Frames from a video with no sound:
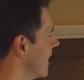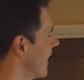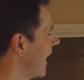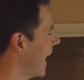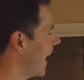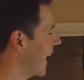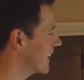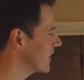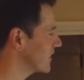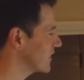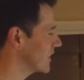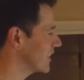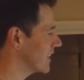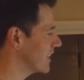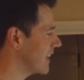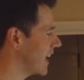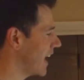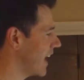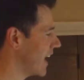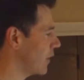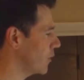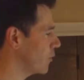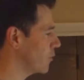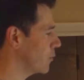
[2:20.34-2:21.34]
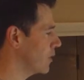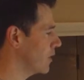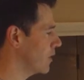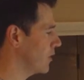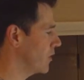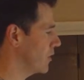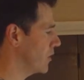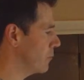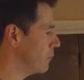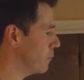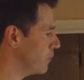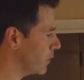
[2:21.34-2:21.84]
actually help
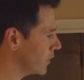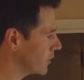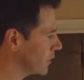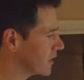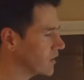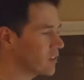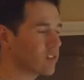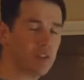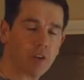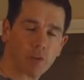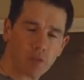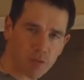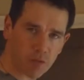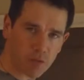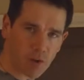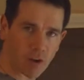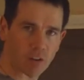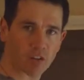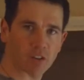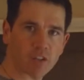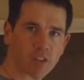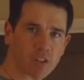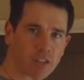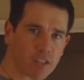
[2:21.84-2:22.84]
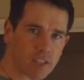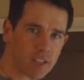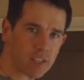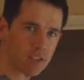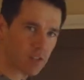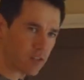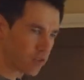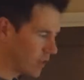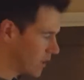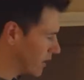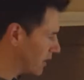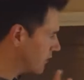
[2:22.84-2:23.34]
the body to function in
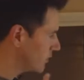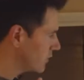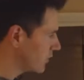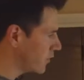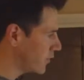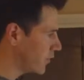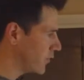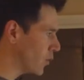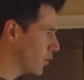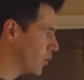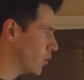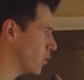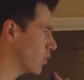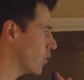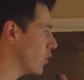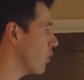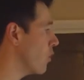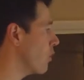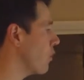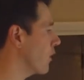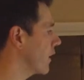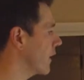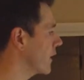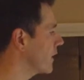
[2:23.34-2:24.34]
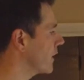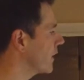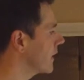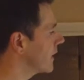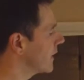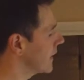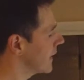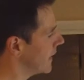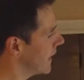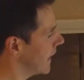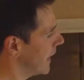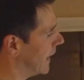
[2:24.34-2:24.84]
its full core.
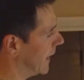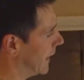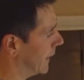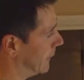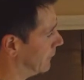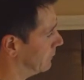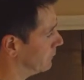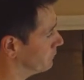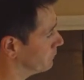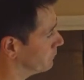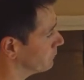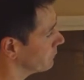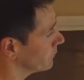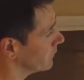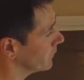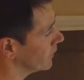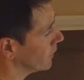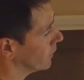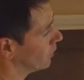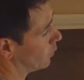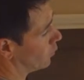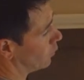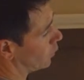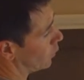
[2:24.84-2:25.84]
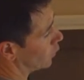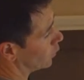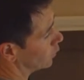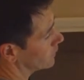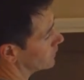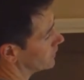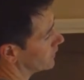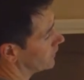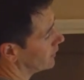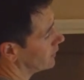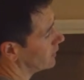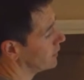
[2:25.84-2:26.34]

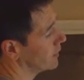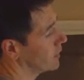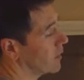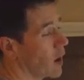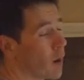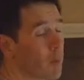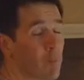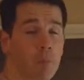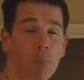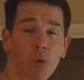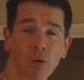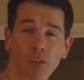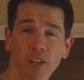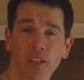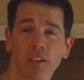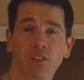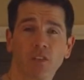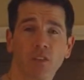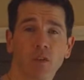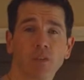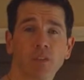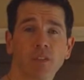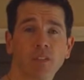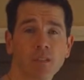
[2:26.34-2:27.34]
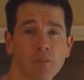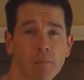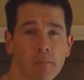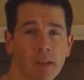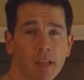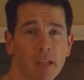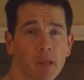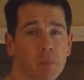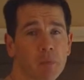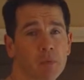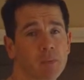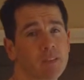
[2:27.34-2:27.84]
Water, our body is obviously
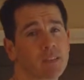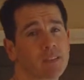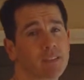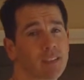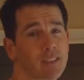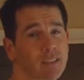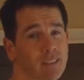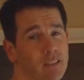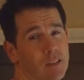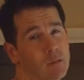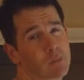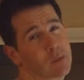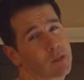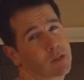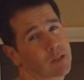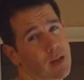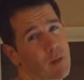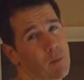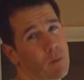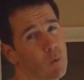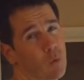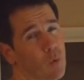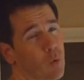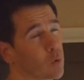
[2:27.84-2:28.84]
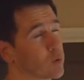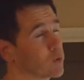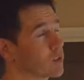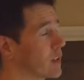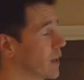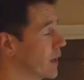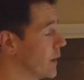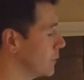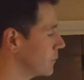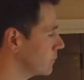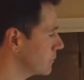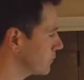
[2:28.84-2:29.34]
made up of 60%
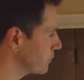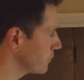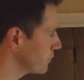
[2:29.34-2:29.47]
water,